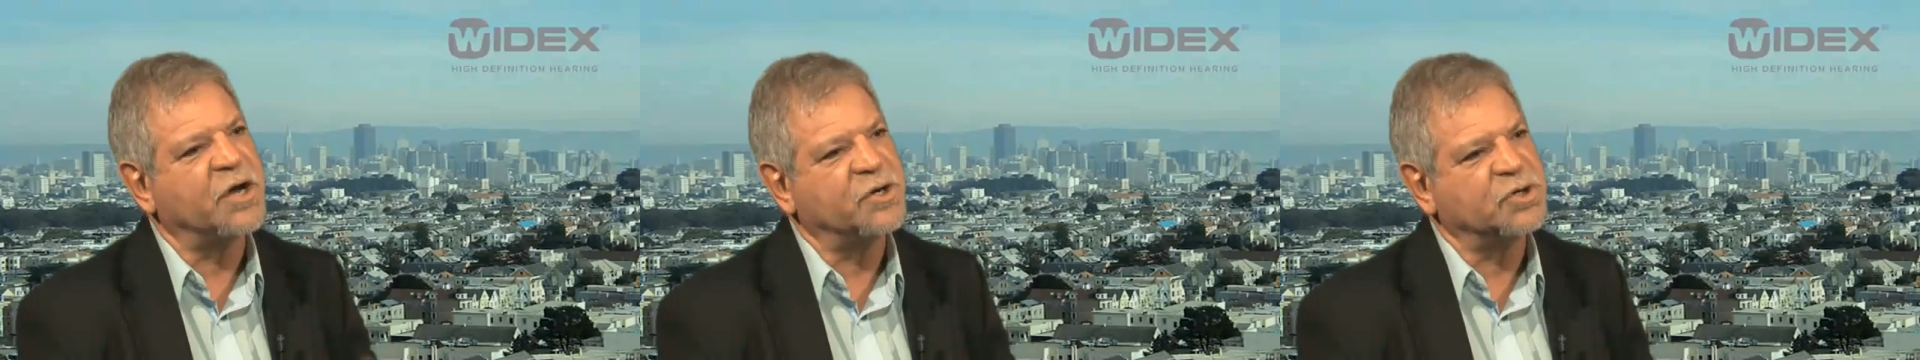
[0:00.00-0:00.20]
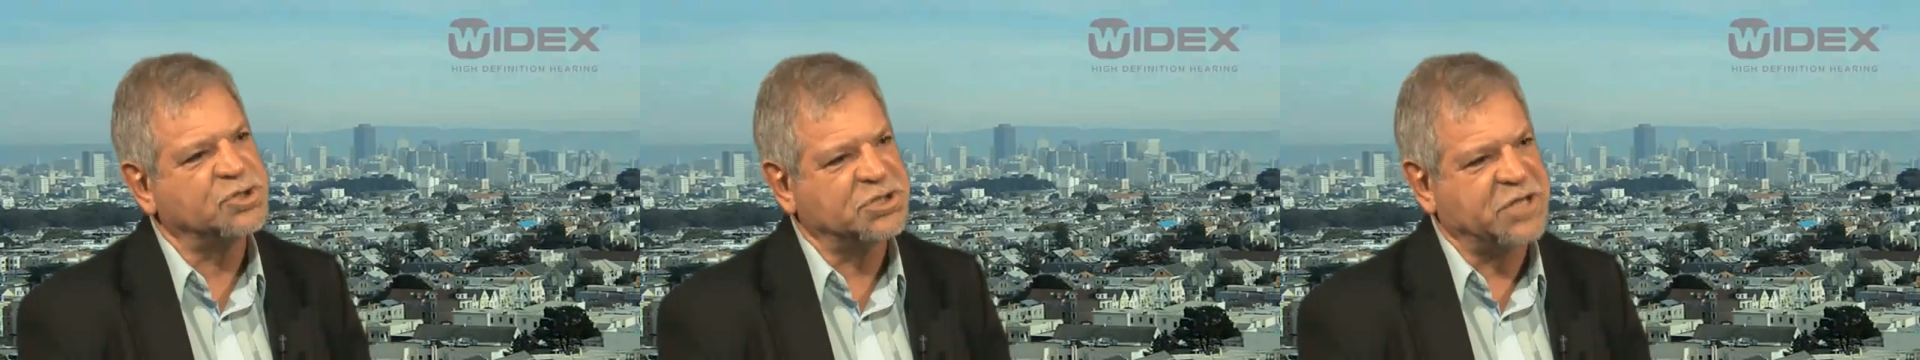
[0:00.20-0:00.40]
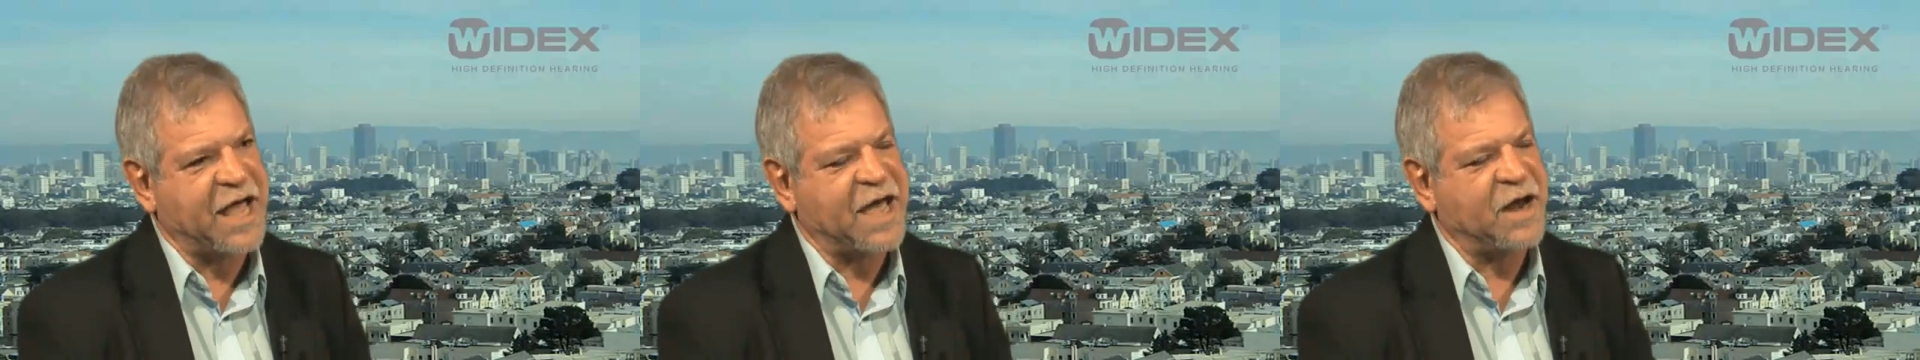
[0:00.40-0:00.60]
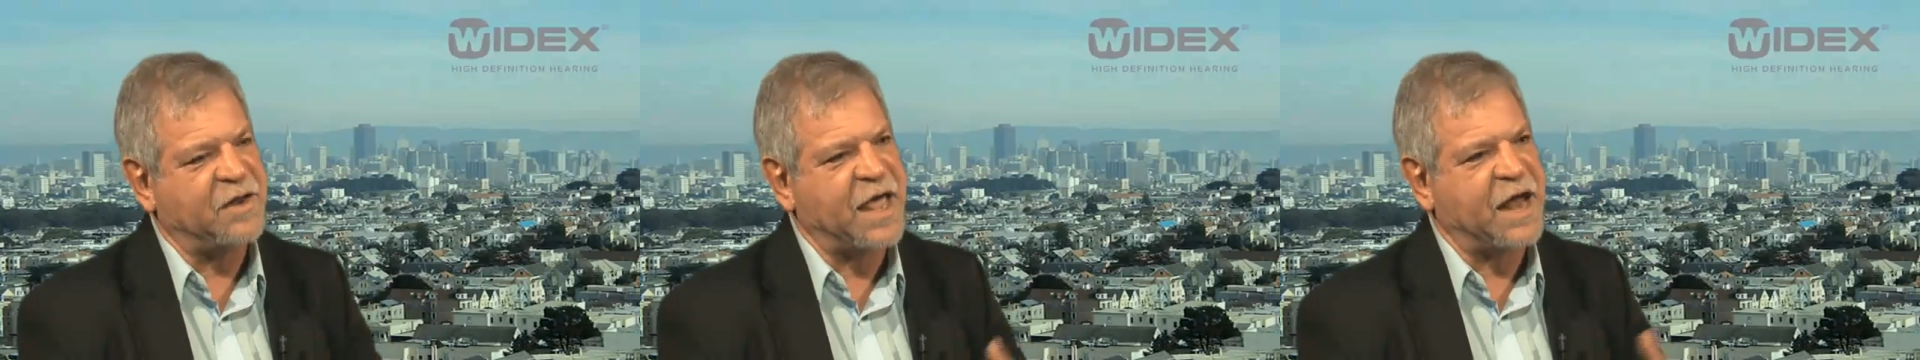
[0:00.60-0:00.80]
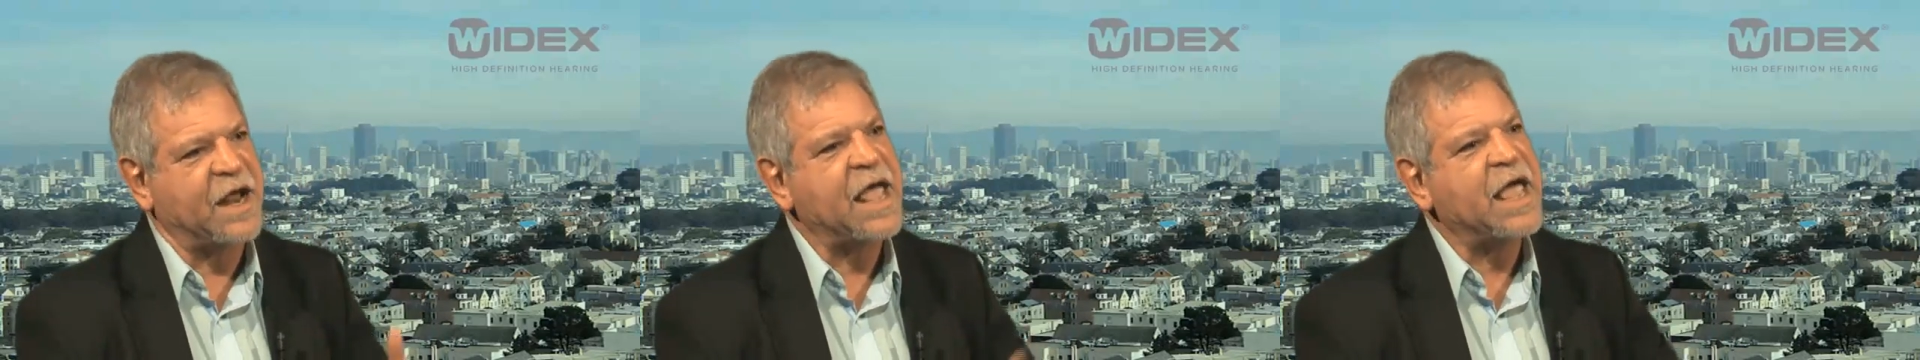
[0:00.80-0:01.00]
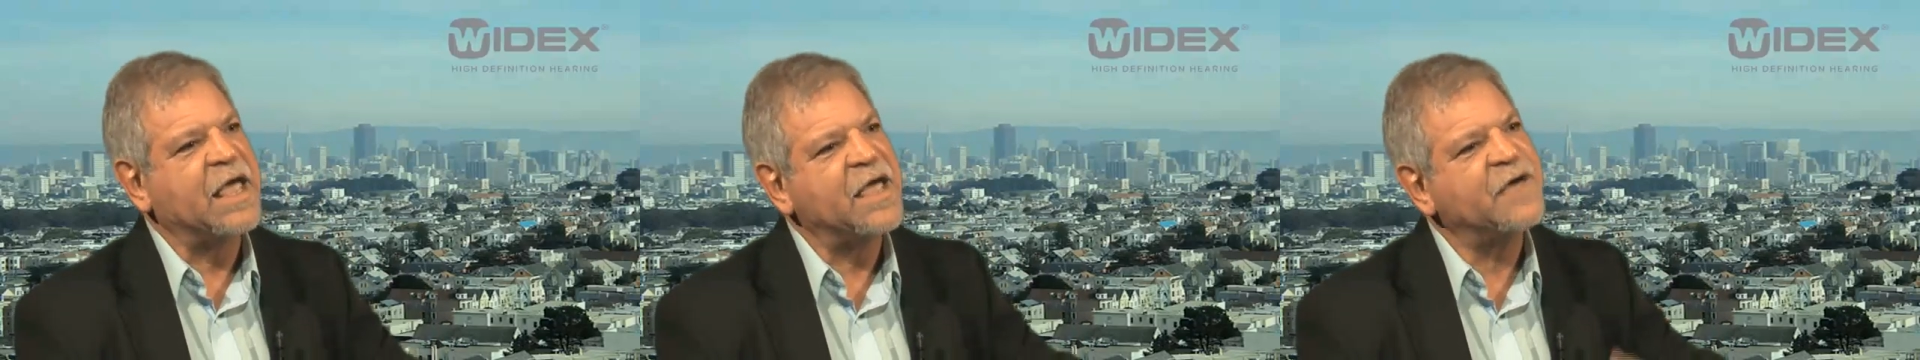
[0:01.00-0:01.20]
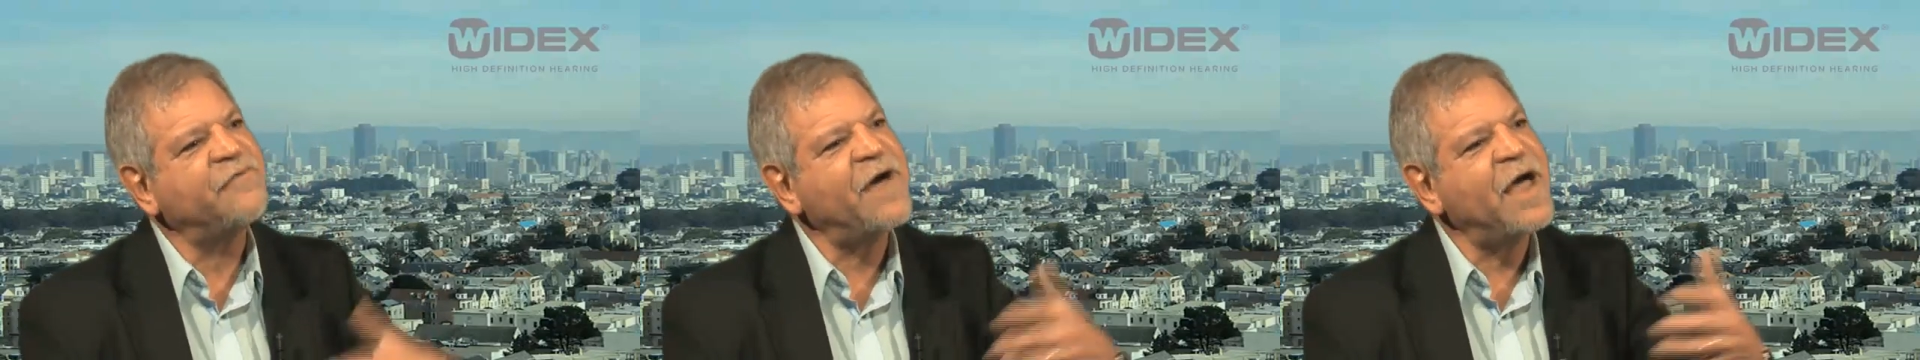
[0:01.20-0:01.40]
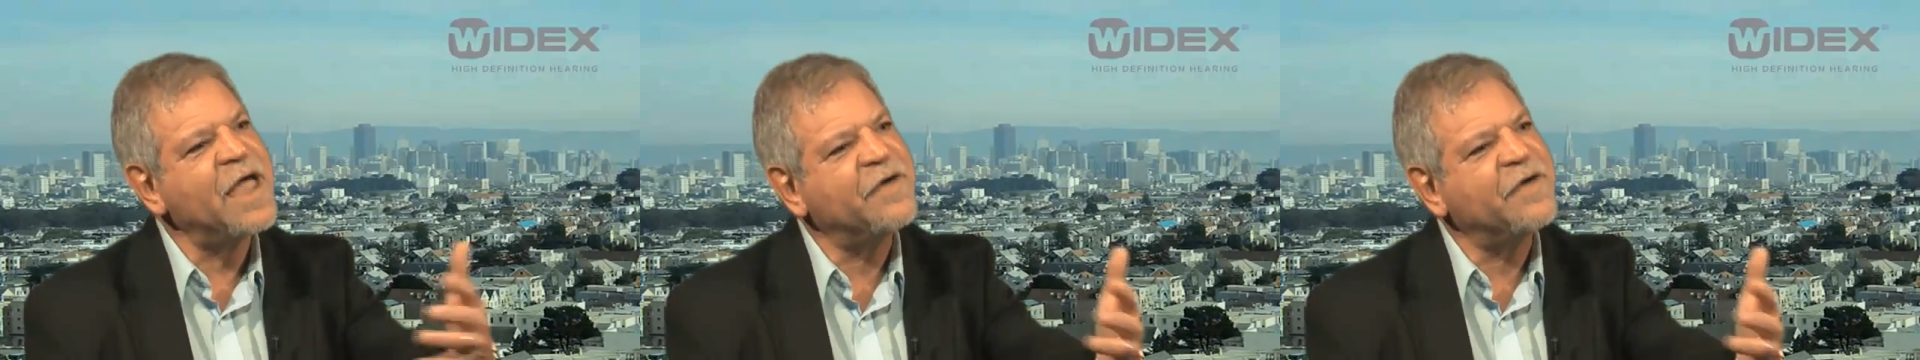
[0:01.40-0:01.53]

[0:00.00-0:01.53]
understand that if, I,